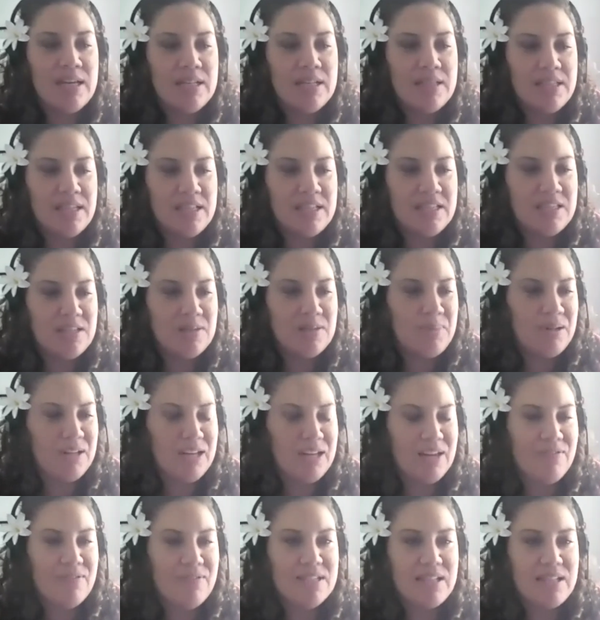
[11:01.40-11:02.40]
tend to
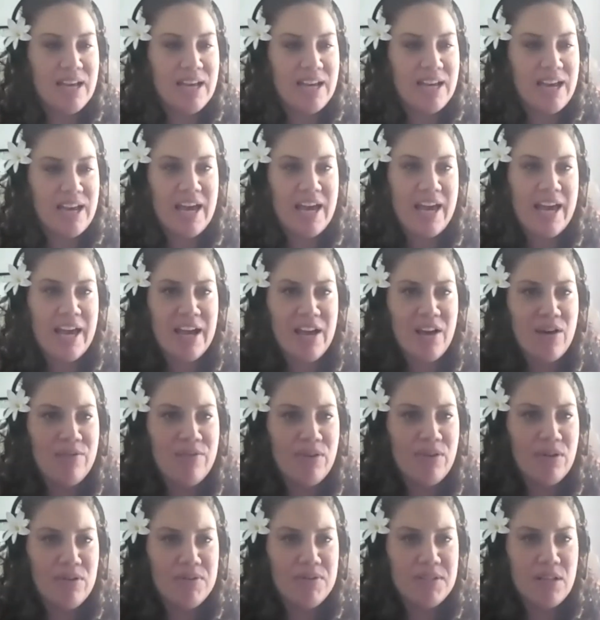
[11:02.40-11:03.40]
believe is like a
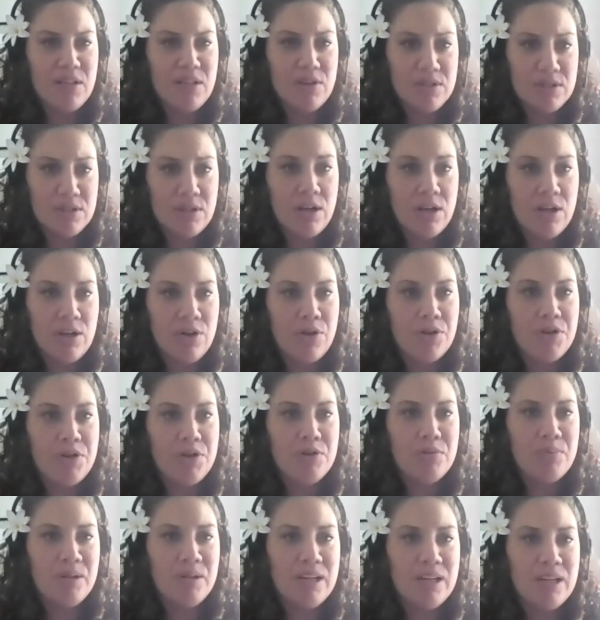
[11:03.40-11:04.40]
hangover of those
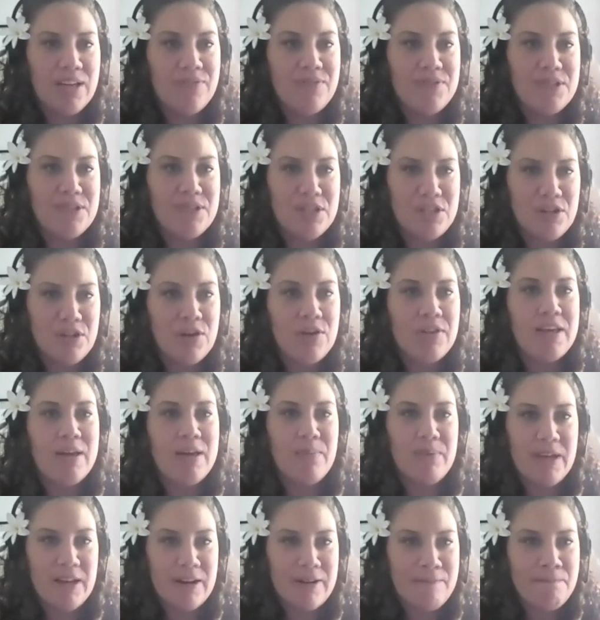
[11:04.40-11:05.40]
colonial beliefs, that
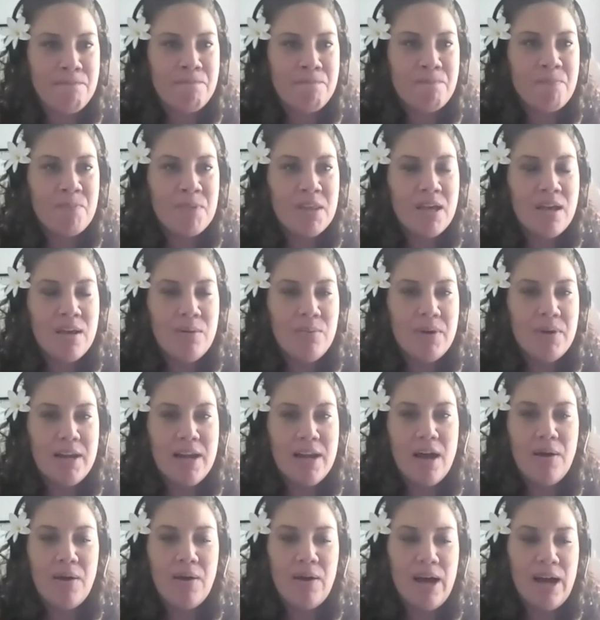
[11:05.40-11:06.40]
when
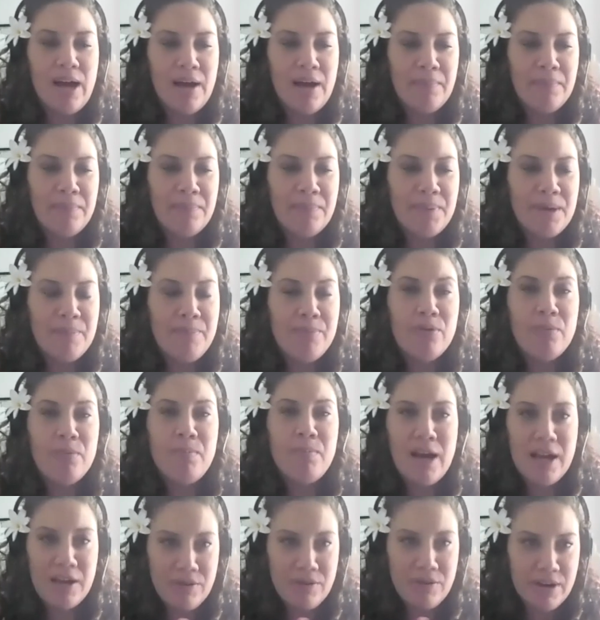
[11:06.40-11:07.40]
our people
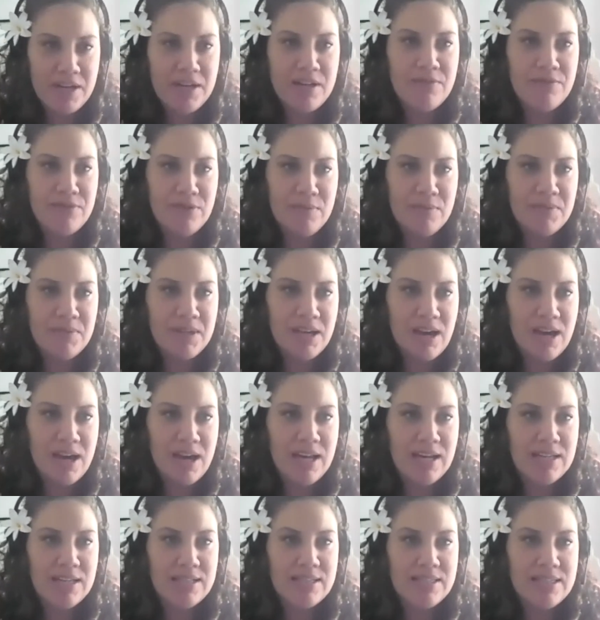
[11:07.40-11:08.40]
migrated from the
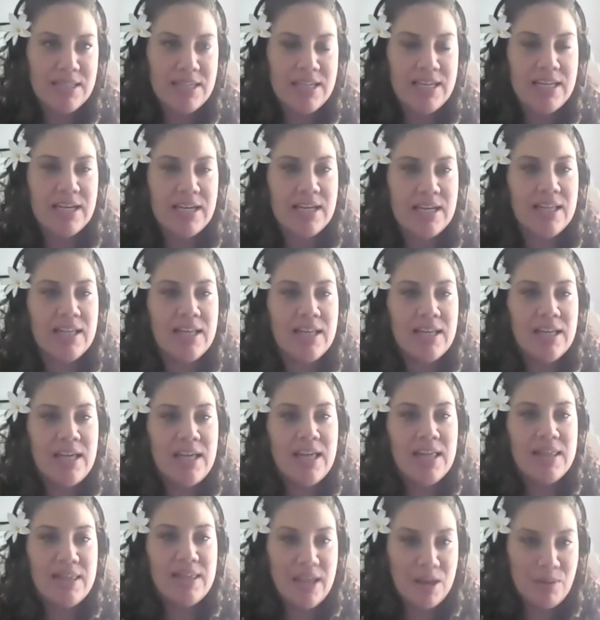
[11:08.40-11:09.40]
islands here,
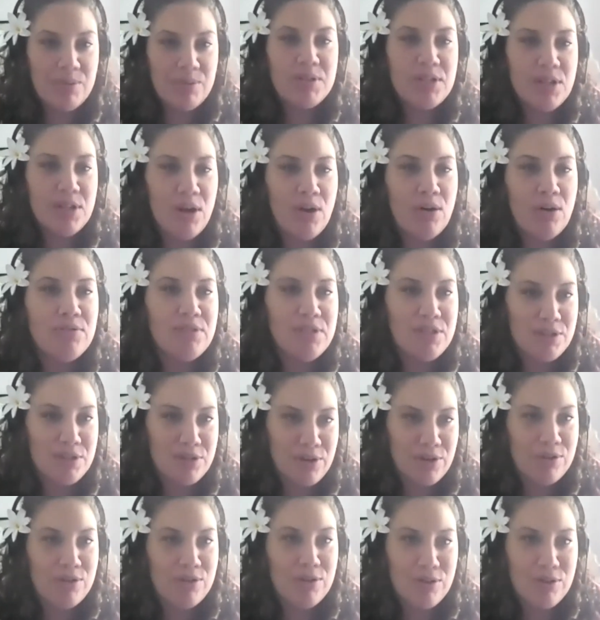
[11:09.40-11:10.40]
they were told,
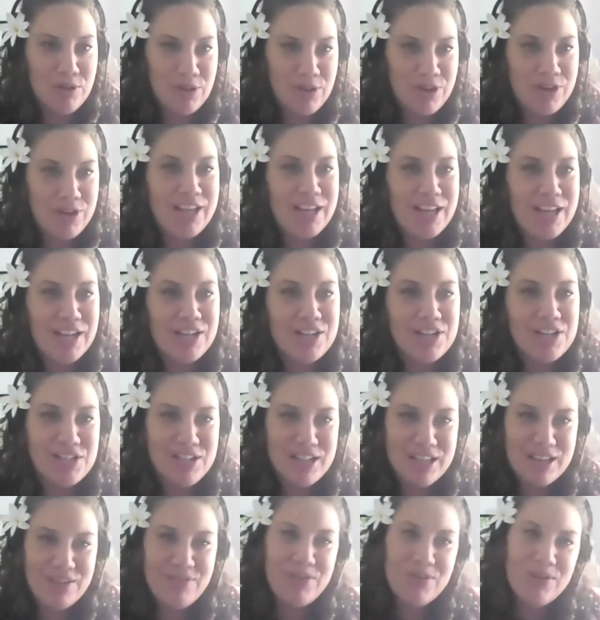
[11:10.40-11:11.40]
learn
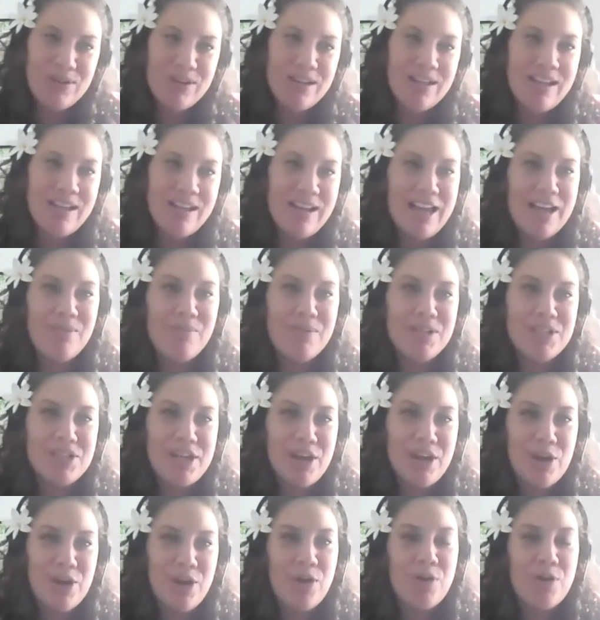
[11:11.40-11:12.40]
English, leave your language
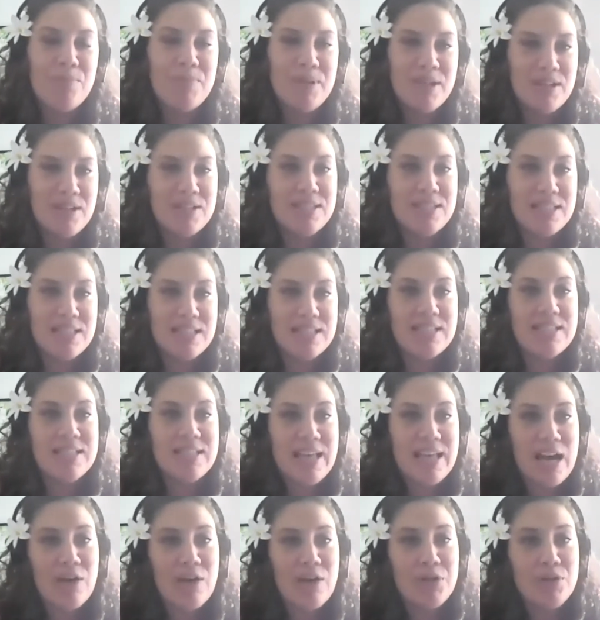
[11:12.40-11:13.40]
at home because this is
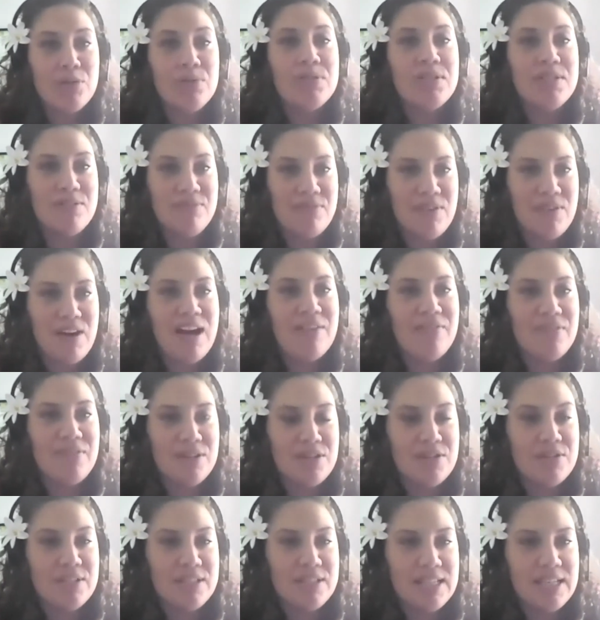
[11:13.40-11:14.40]
how you'll survive
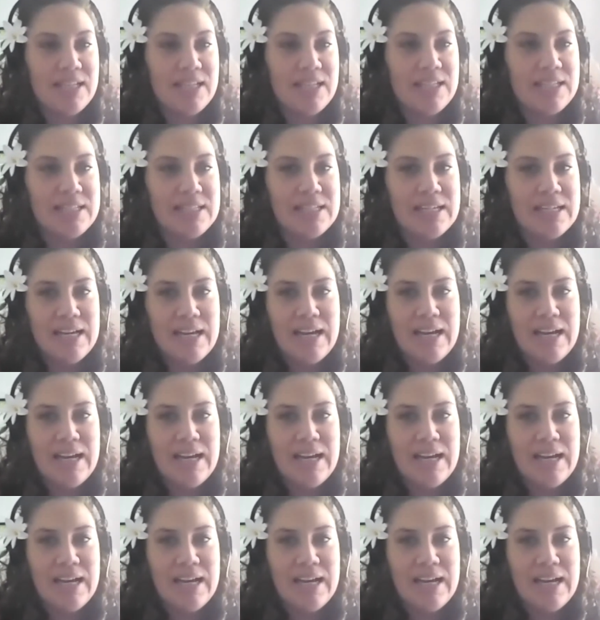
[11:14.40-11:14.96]
in New Zealand.